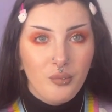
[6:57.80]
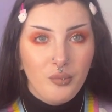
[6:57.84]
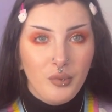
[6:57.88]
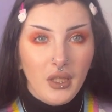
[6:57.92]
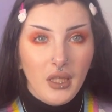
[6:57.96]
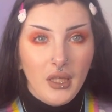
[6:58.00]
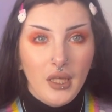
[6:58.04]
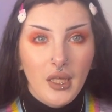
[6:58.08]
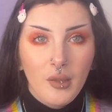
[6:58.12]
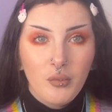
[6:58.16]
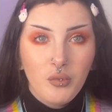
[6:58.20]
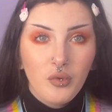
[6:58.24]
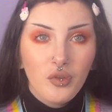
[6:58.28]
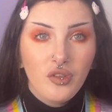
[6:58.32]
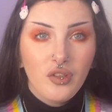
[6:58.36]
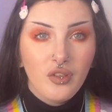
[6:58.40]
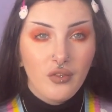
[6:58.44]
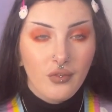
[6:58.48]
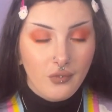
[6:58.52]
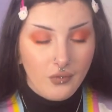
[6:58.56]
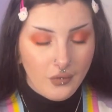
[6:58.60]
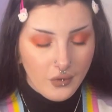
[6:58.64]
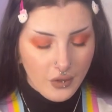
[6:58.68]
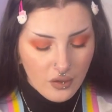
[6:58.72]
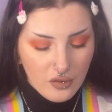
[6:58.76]
be able to
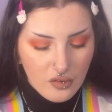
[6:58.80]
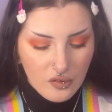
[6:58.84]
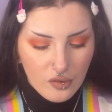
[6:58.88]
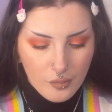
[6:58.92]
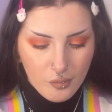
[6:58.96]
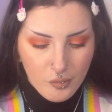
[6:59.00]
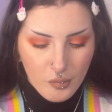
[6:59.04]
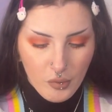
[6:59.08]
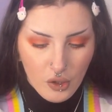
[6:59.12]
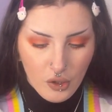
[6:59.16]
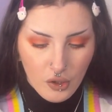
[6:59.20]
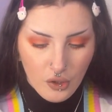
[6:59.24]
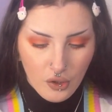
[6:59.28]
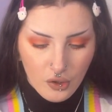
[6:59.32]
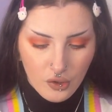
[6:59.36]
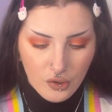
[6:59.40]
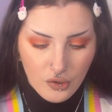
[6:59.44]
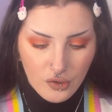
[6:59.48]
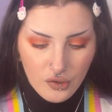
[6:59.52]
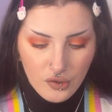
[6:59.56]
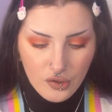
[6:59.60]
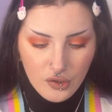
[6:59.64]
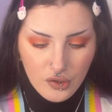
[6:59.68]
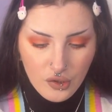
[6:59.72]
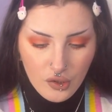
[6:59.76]
feel the
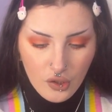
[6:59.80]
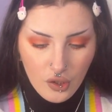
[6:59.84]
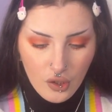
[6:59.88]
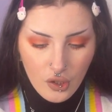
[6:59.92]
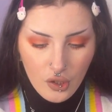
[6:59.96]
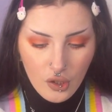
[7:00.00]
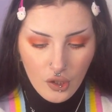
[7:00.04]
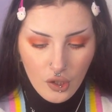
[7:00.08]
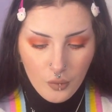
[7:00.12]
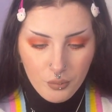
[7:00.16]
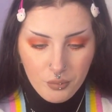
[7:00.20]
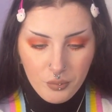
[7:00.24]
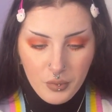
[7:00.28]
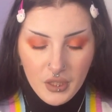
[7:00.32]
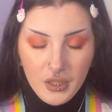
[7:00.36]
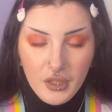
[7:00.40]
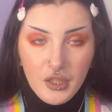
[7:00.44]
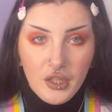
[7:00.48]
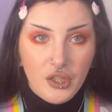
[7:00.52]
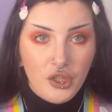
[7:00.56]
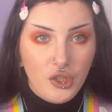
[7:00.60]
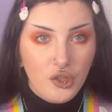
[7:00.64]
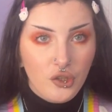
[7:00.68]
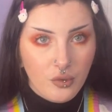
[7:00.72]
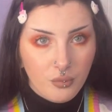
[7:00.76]
bones, but they
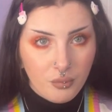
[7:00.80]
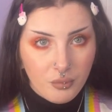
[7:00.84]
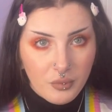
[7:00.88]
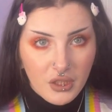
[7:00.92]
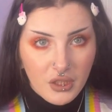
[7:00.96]
shouldn't be